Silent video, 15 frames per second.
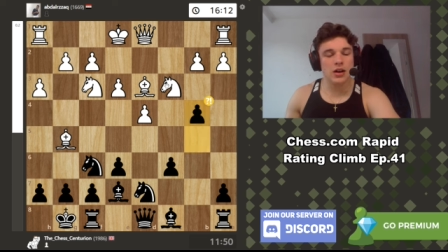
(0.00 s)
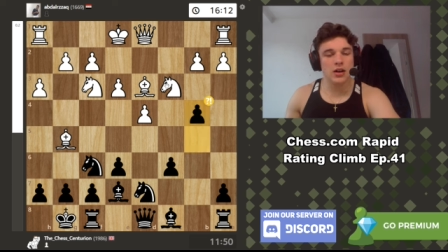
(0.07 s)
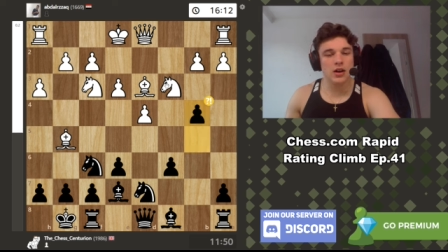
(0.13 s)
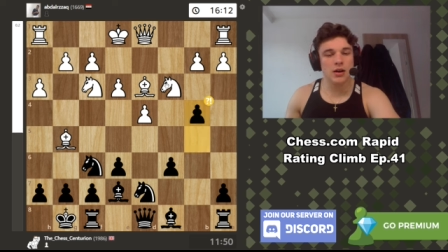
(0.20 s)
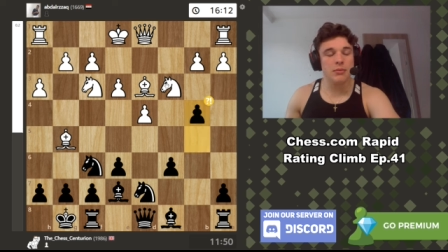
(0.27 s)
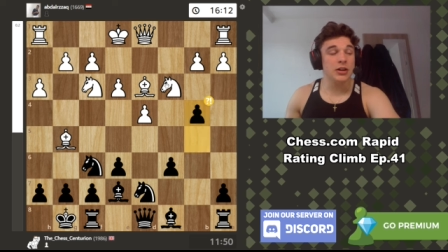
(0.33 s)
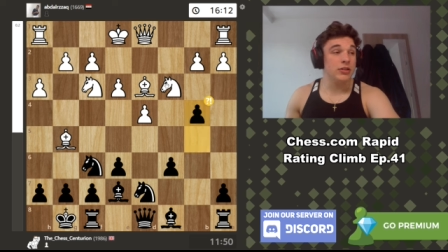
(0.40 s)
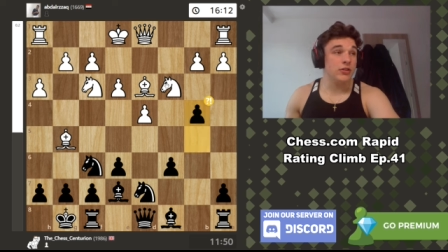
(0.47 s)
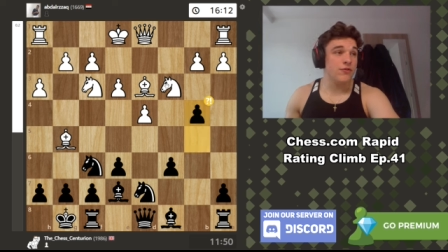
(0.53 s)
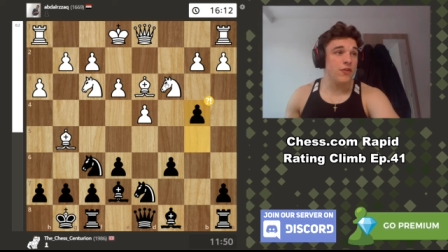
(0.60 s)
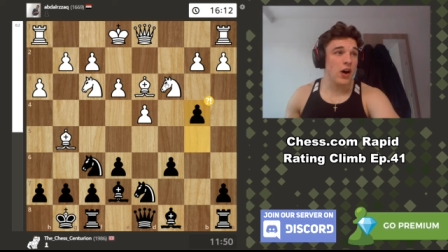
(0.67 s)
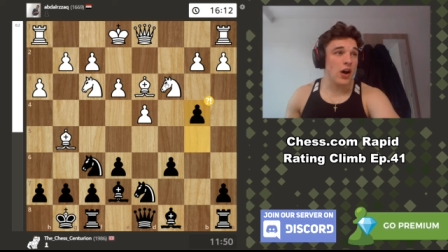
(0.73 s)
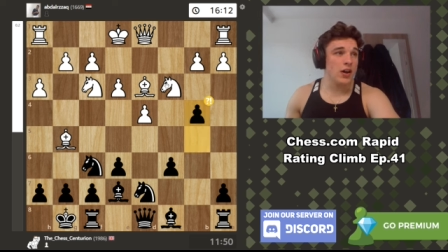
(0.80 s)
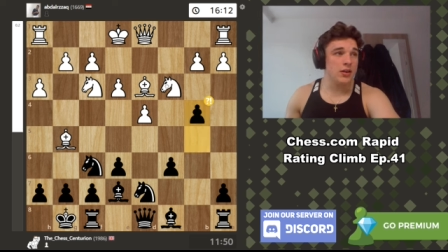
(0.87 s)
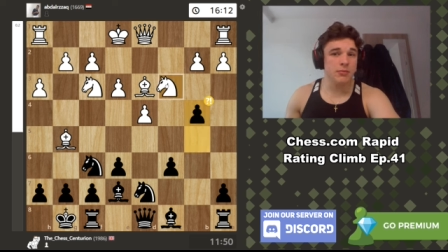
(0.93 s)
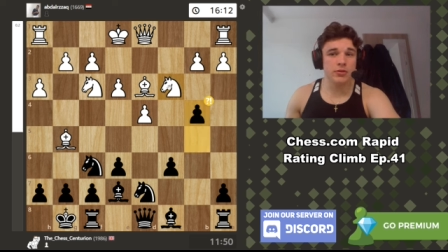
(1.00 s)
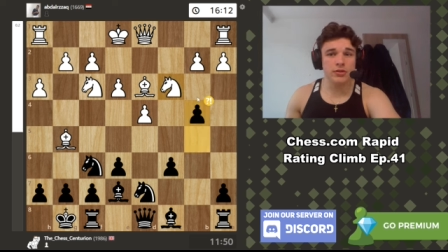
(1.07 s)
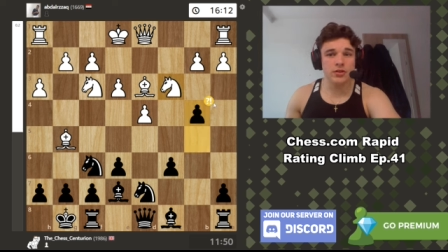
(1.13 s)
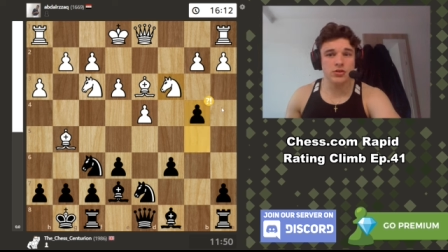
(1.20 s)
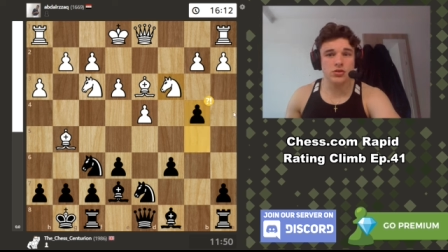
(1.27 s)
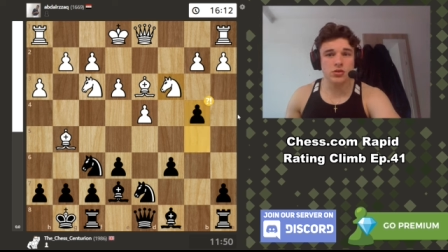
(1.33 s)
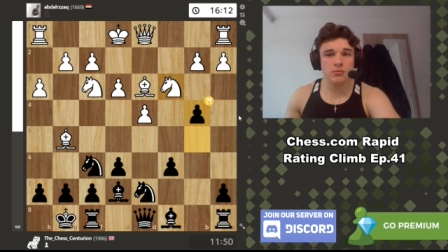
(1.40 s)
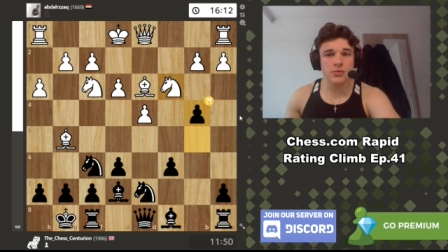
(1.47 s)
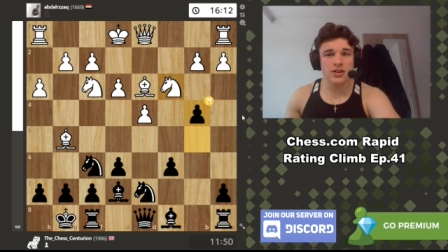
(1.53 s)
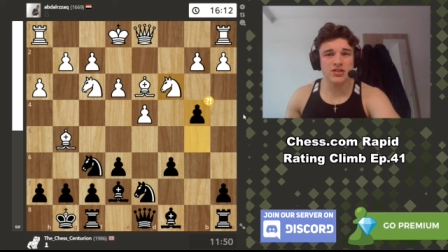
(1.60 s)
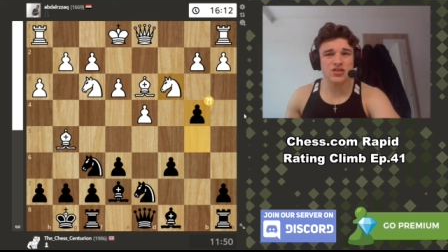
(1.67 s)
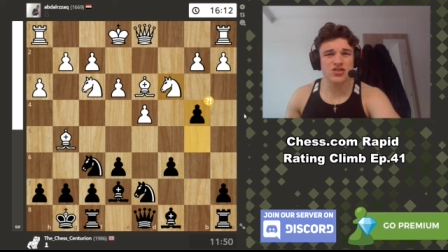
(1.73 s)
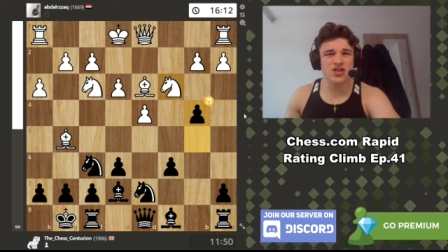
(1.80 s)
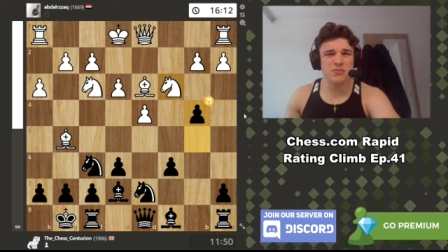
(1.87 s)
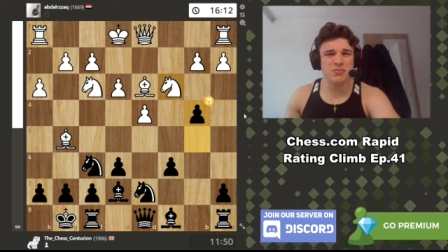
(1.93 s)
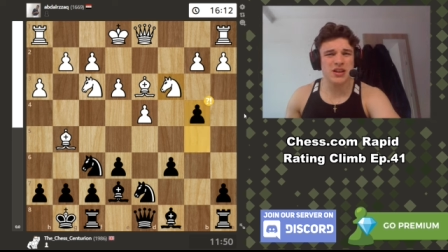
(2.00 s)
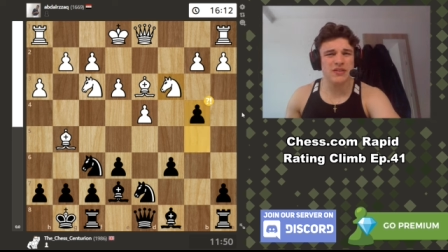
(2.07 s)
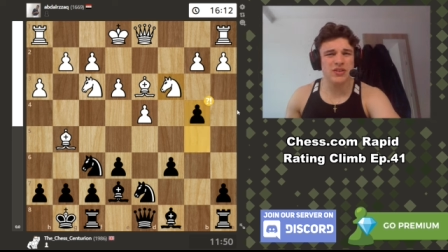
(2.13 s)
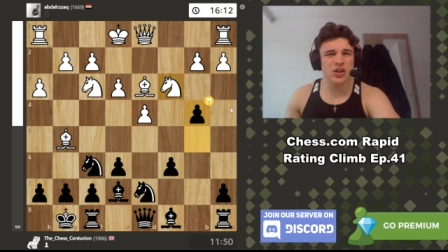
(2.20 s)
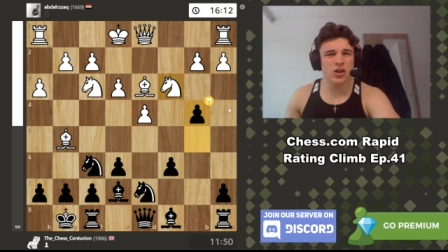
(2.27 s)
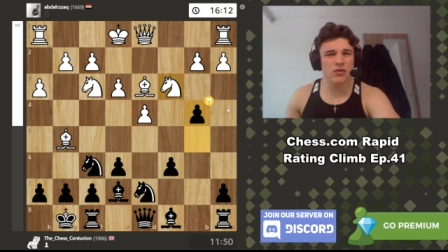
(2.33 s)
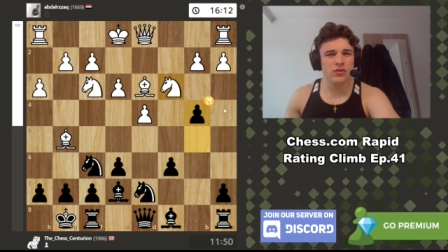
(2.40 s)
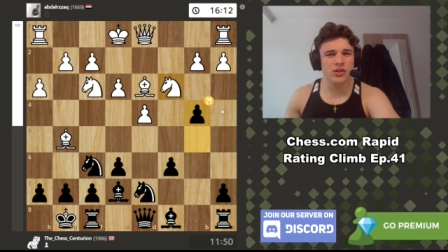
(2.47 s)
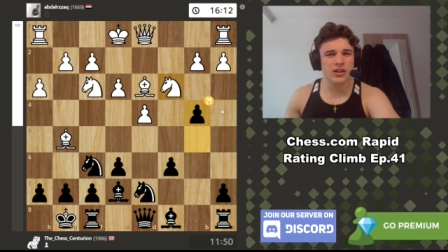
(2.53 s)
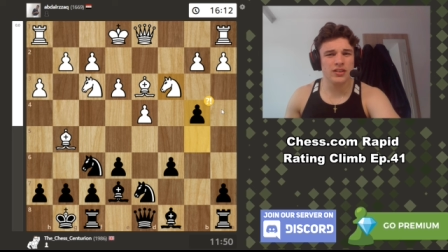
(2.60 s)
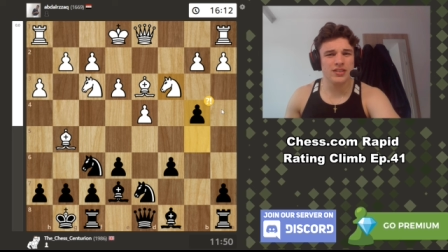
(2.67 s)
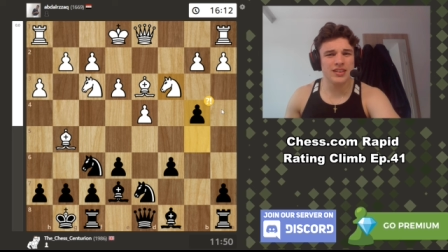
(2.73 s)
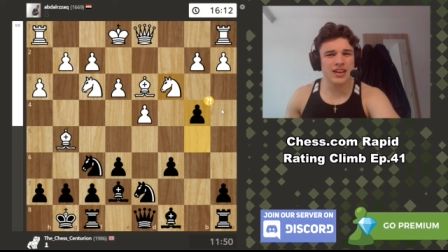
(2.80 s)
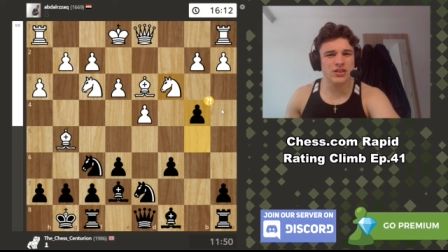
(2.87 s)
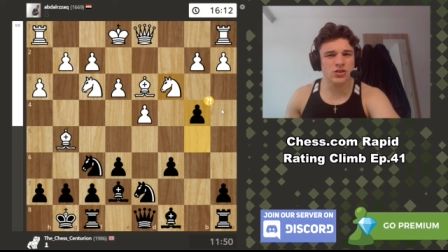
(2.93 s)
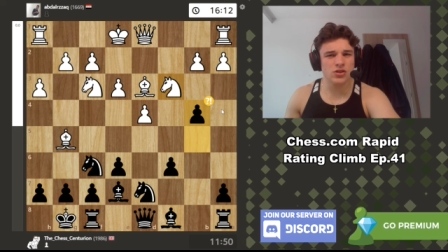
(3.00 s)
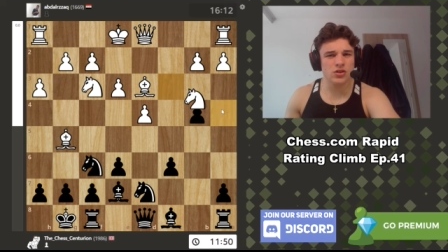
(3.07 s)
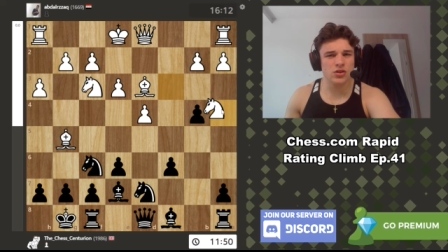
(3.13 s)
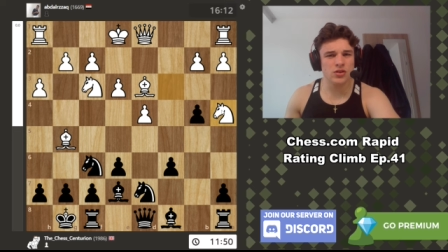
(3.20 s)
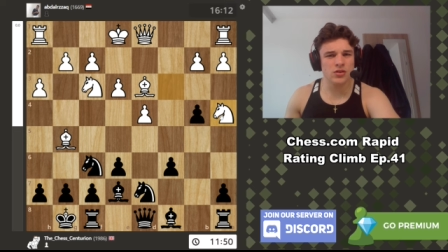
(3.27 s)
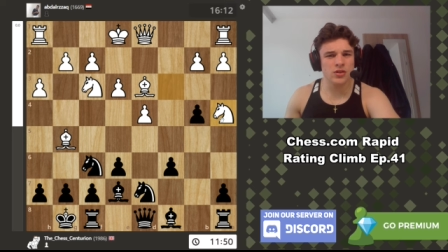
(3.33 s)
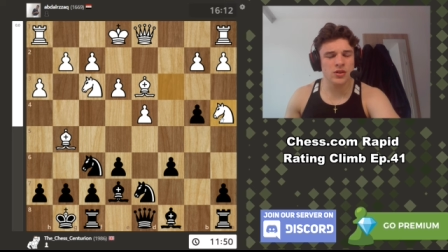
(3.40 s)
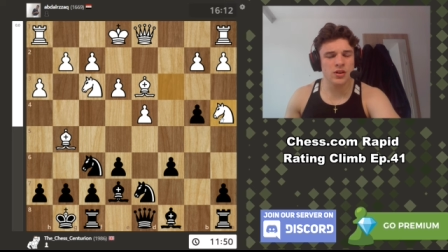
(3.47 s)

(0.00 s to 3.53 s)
I mean, it's a fine position, but it's just a bit of an overextension.